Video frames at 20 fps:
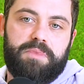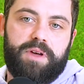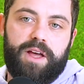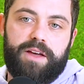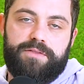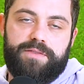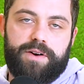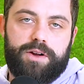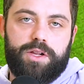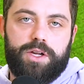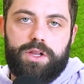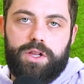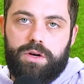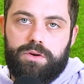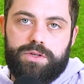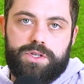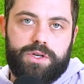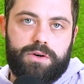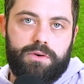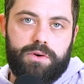a fairly low
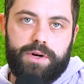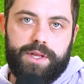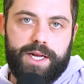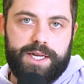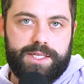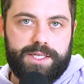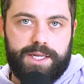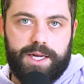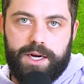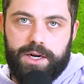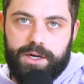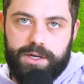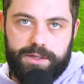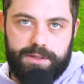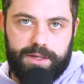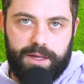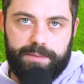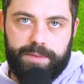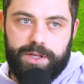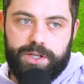score, that's not
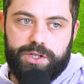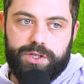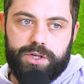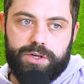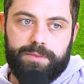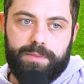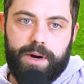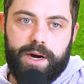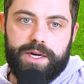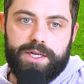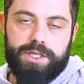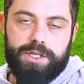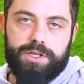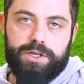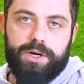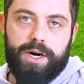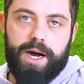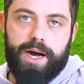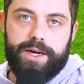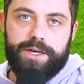good. That means your body's
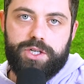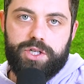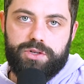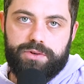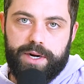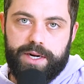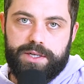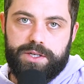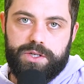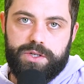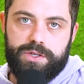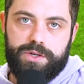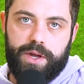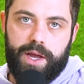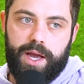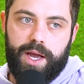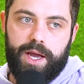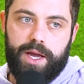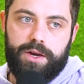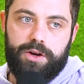under high stress,
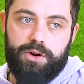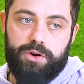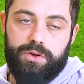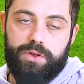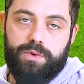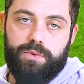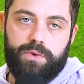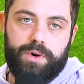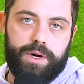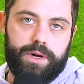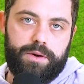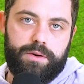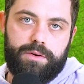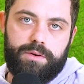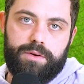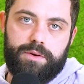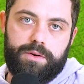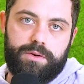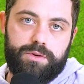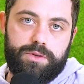and you're the one
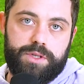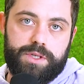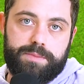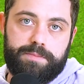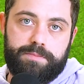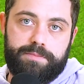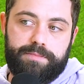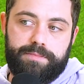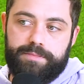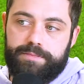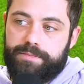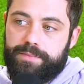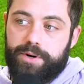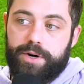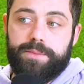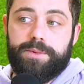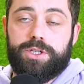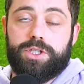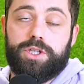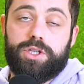who's
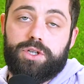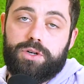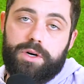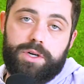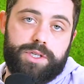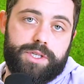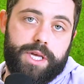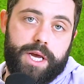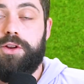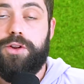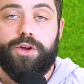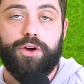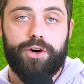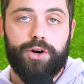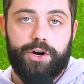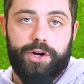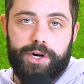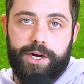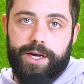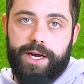pretty much in charge of that. You're
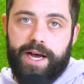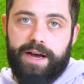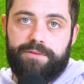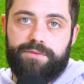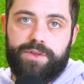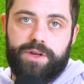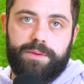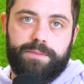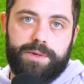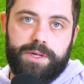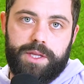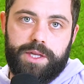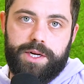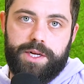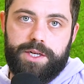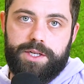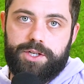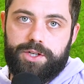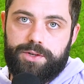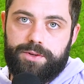gonna have the
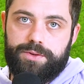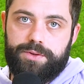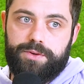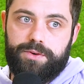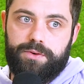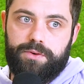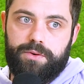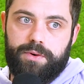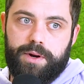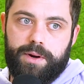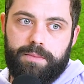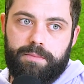ability to